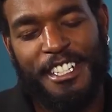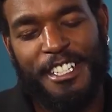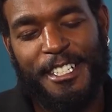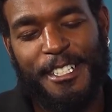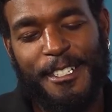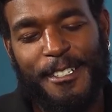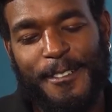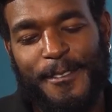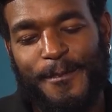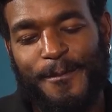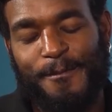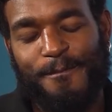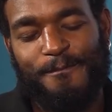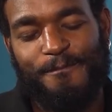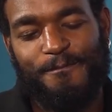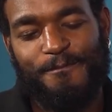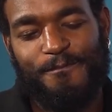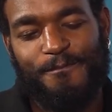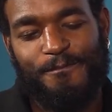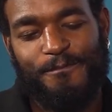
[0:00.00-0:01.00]
Um,
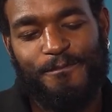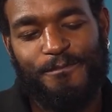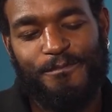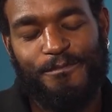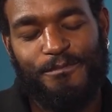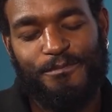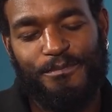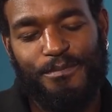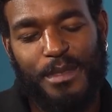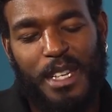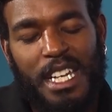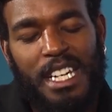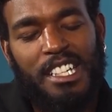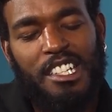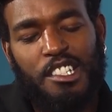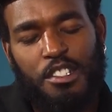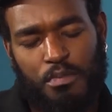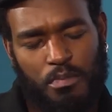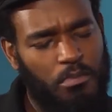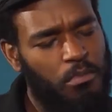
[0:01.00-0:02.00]
it
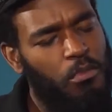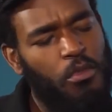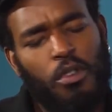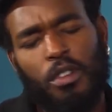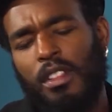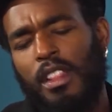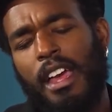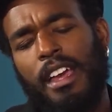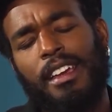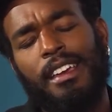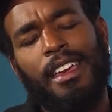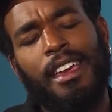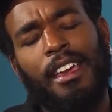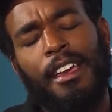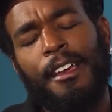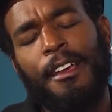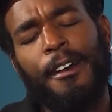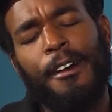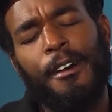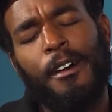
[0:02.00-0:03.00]
is more like
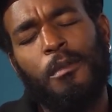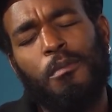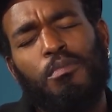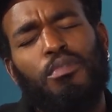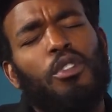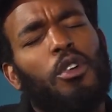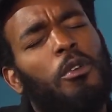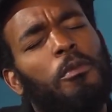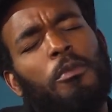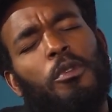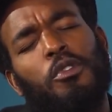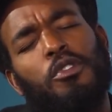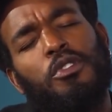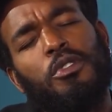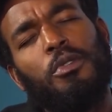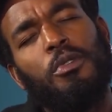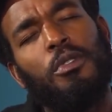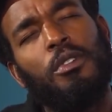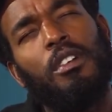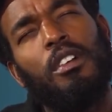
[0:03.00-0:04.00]
a uh, promo
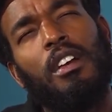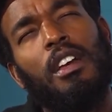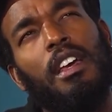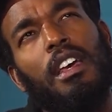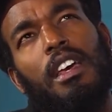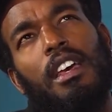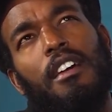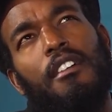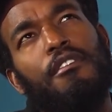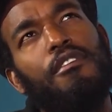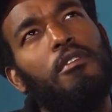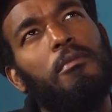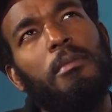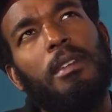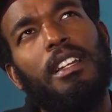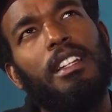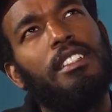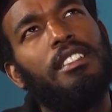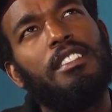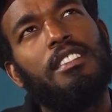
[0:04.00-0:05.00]
tour. For
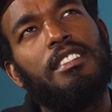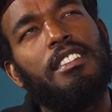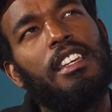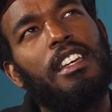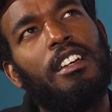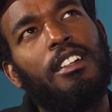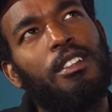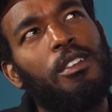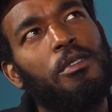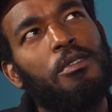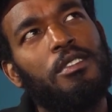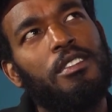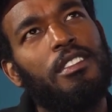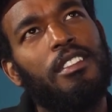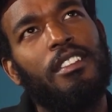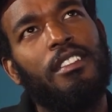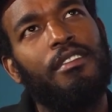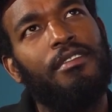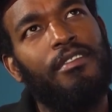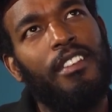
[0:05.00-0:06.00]
me to just get closer
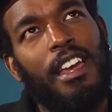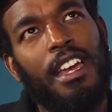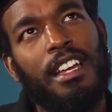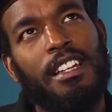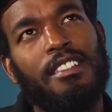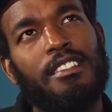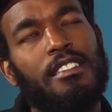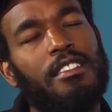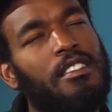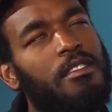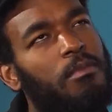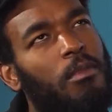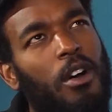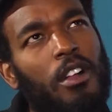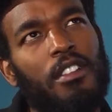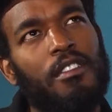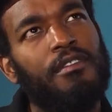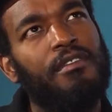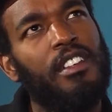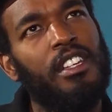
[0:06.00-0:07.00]
to the fans, it's
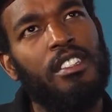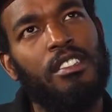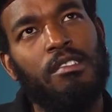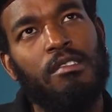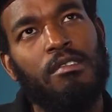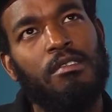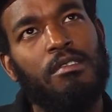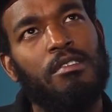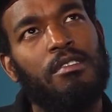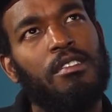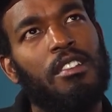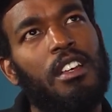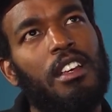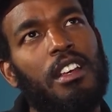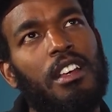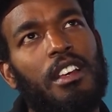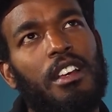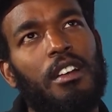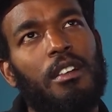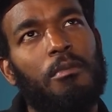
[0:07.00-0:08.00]
smaller venues,
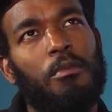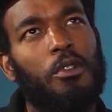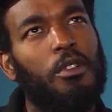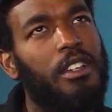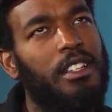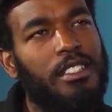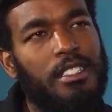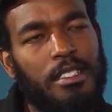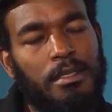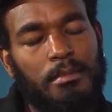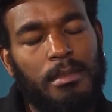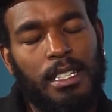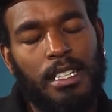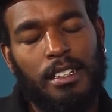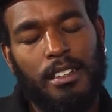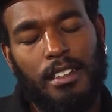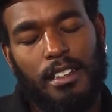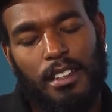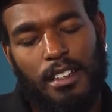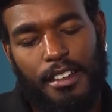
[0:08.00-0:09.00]
more
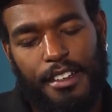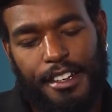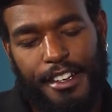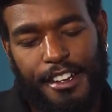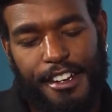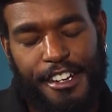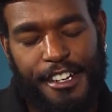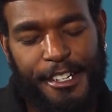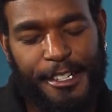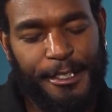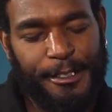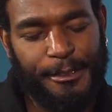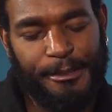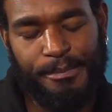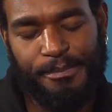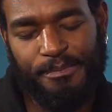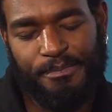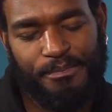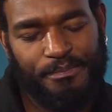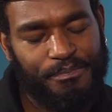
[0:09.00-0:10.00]
intimate,
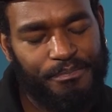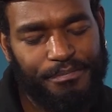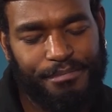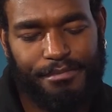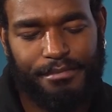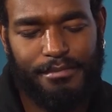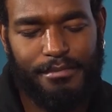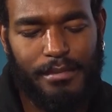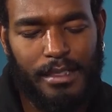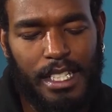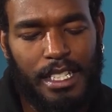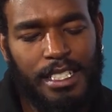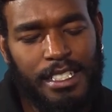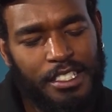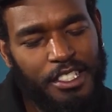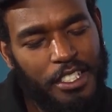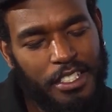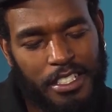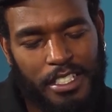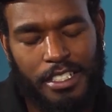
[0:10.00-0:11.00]
um,
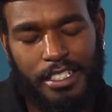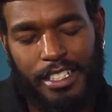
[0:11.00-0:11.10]
and just